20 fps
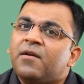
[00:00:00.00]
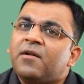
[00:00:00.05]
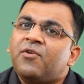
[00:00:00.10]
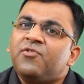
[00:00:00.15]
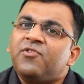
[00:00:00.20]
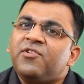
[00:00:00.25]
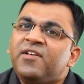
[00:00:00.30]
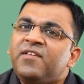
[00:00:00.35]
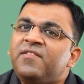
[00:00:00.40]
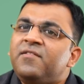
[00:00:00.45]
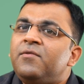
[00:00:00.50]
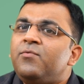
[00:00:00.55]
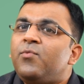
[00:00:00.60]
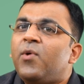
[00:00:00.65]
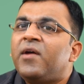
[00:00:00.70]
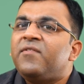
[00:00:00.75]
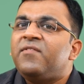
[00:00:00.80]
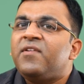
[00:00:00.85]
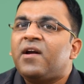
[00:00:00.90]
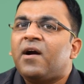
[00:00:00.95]
Now, the reason
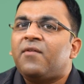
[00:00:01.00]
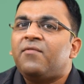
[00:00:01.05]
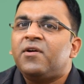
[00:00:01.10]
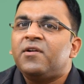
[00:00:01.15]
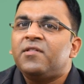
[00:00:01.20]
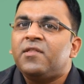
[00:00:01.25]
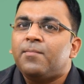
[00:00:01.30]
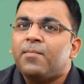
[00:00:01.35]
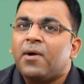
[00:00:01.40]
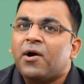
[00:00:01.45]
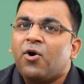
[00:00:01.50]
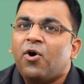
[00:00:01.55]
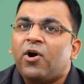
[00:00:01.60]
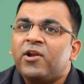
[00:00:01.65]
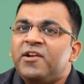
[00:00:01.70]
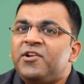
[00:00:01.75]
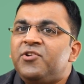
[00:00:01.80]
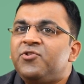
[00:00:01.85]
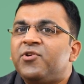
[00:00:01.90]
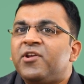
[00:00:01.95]
why we covered the
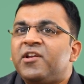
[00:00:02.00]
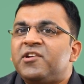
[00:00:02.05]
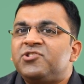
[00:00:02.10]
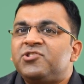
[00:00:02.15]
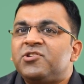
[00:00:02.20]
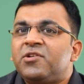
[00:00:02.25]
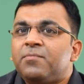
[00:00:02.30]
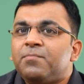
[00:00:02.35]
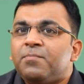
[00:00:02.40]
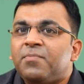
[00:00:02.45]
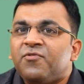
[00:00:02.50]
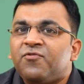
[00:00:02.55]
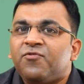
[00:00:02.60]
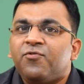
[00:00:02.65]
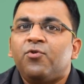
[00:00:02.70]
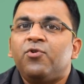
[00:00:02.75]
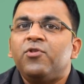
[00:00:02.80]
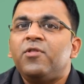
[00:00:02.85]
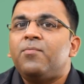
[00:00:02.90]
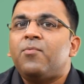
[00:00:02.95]
Macaulay duration
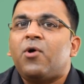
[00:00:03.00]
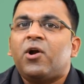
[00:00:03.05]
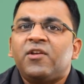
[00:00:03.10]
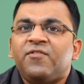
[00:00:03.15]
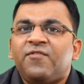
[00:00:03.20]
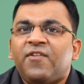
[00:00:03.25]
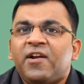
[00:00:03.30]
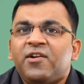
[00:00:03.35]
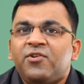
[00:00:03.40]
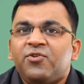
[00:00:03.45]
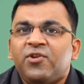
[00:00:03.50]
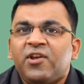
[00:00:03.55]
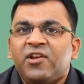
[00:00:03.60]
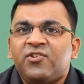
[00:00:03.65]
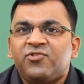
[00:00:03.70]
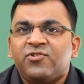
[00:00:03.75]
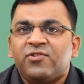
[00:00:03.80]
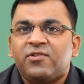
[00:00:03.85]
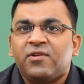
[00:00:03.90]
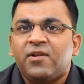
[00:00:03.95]
before the modified
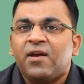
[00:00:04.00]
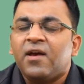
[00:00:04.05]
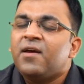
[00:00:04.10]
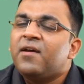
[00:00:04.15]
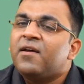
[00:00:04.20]
duration